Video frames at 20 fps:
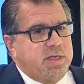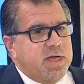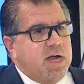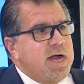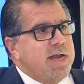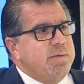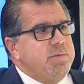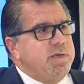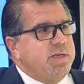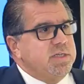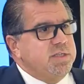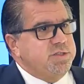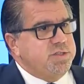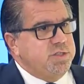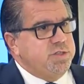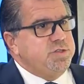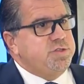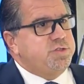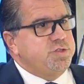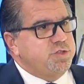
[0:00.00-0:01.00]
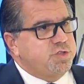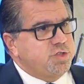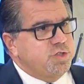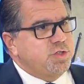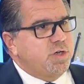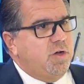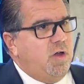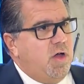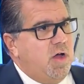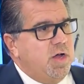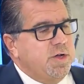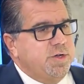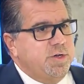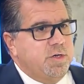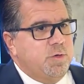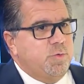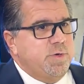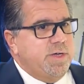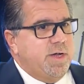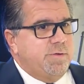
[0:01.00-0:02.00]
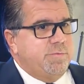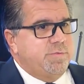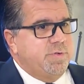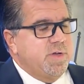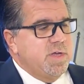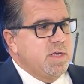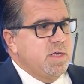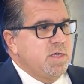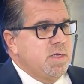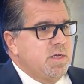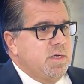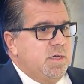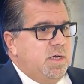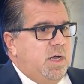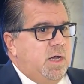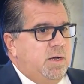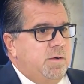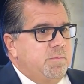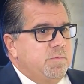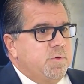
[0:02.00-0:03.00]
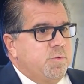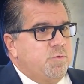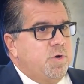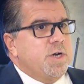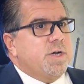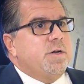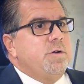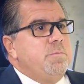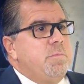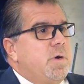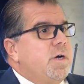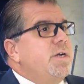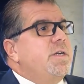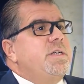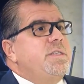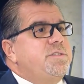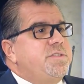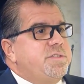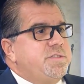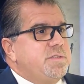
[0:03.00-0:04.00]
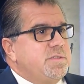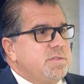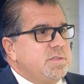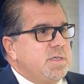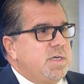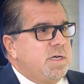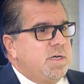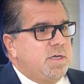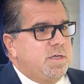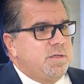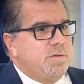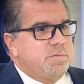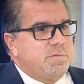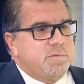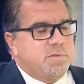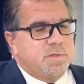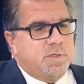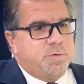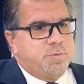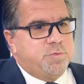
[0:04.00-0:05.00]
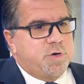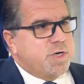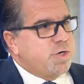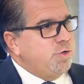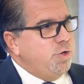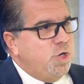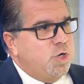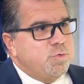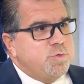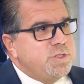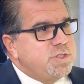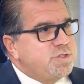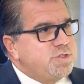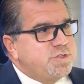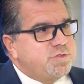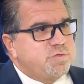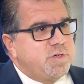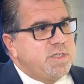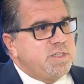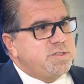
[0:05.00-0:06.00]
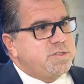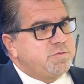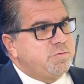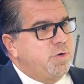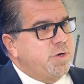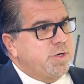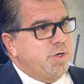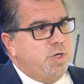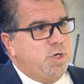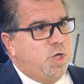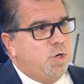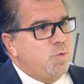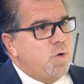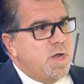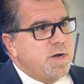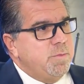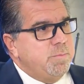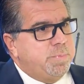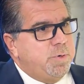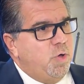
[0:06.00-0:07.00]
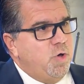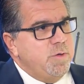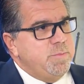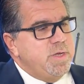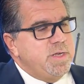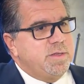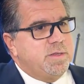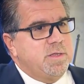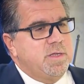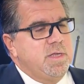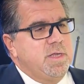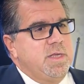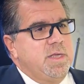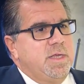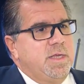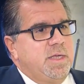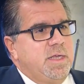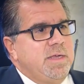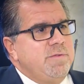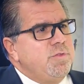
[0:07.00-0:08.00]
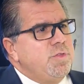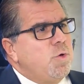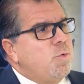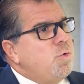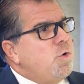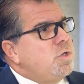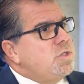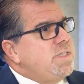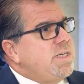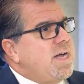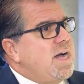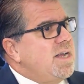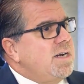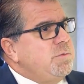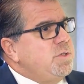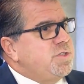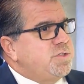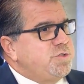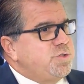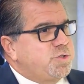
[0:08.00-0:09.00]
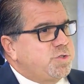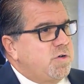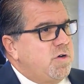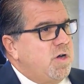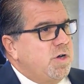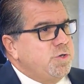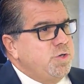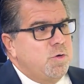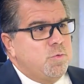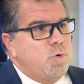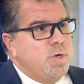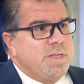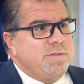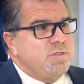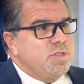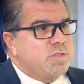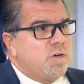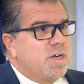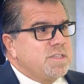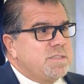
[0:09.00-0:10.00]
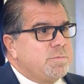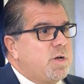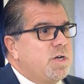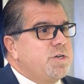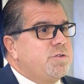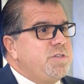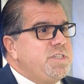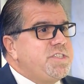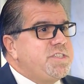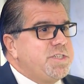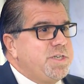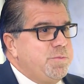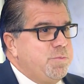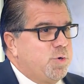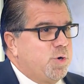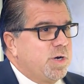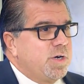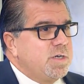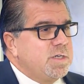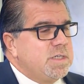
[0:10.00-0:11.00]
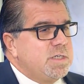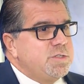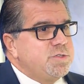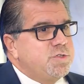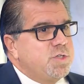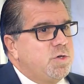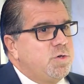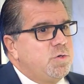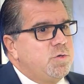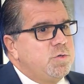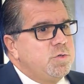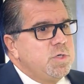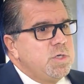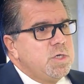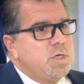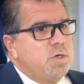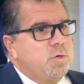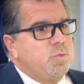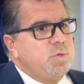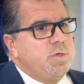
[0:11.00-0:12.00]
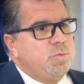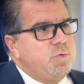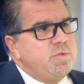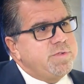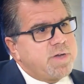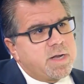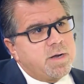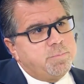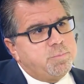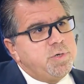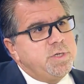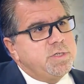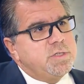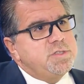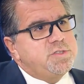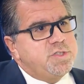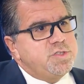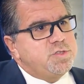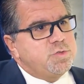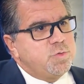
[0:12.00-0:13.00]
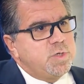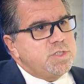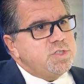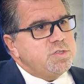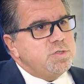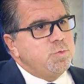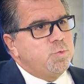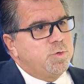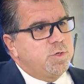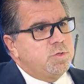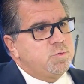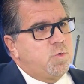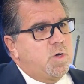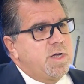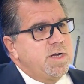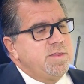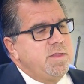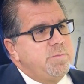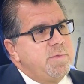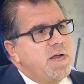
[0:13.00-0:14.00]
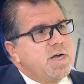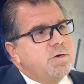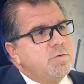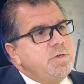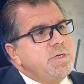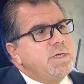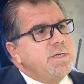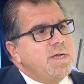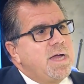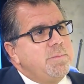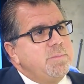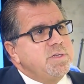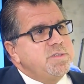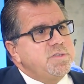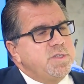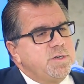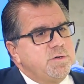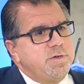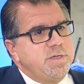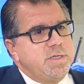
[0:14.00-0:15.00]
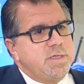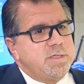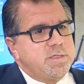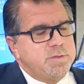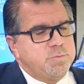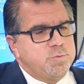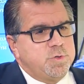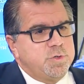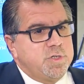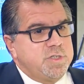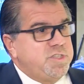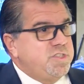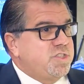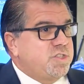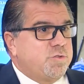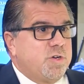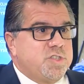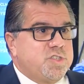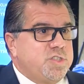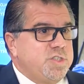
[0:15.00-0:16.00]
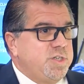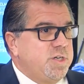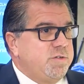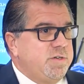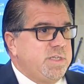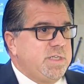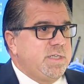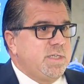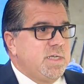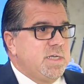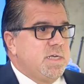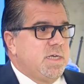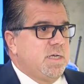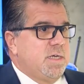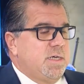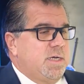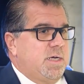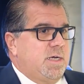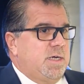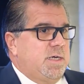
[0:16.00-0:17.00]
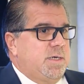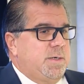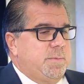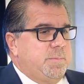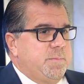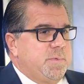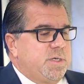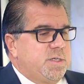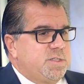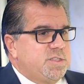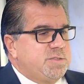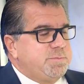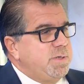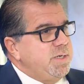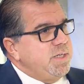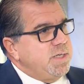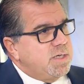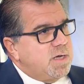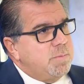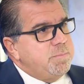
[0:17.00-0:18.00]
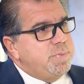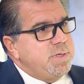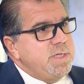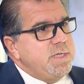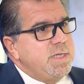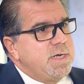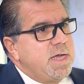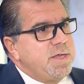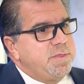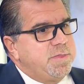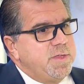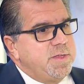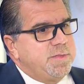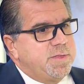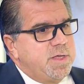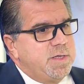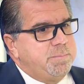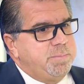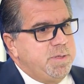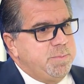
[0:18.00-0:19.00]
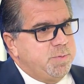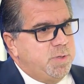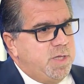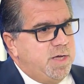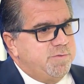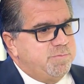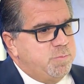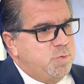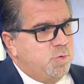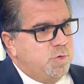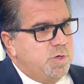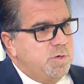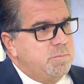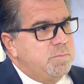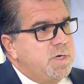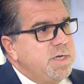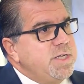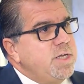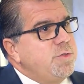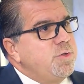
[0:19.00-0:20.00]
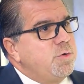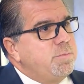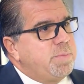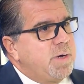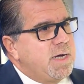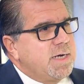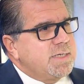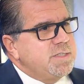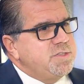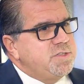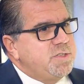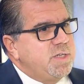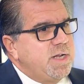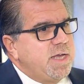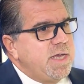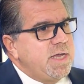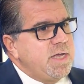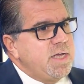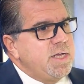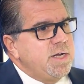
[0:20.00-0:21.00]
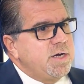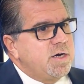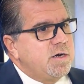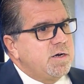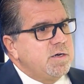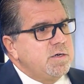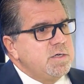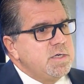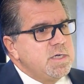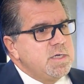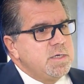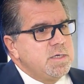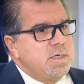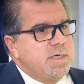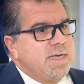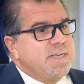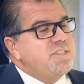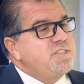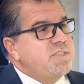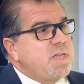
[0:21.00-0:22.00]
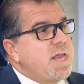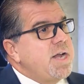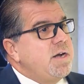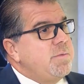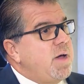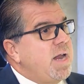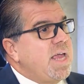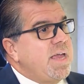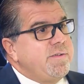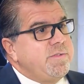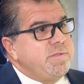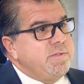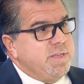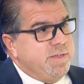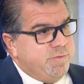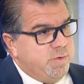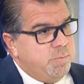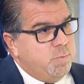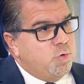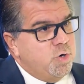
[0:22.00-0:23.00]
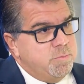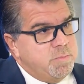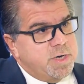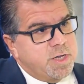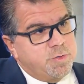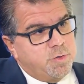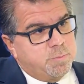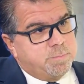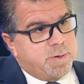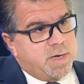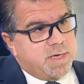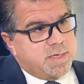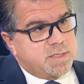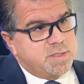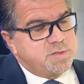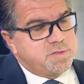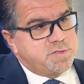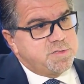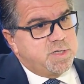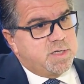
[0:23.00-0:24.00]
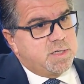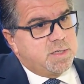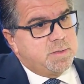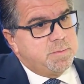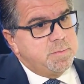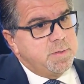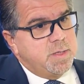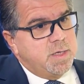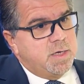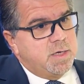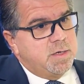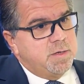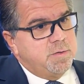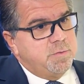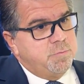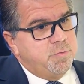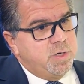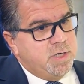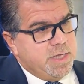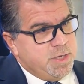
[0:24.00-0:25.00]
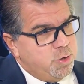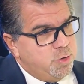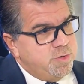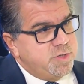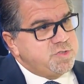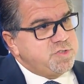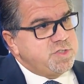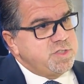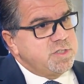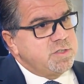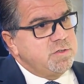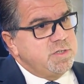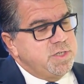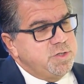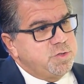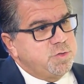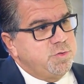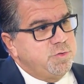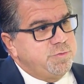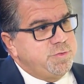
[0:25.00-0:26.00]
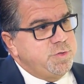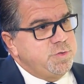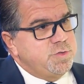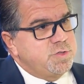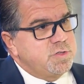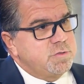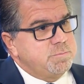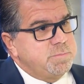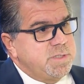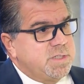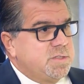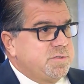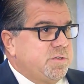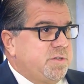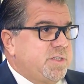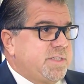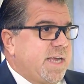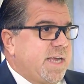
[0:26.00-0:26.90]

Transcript: economy continues to churn along. You know, we have record markets, record low interest rates, record low unemployment. Even the world economies are strong. No one even talks about Greece anymore. So we've got a pretty good situation worldwide in the macroeconomics area. We're a discretionary spending company, and I think that people have more money in their pockets today and are excited about having even more money in their pockets later this year and into the future because of the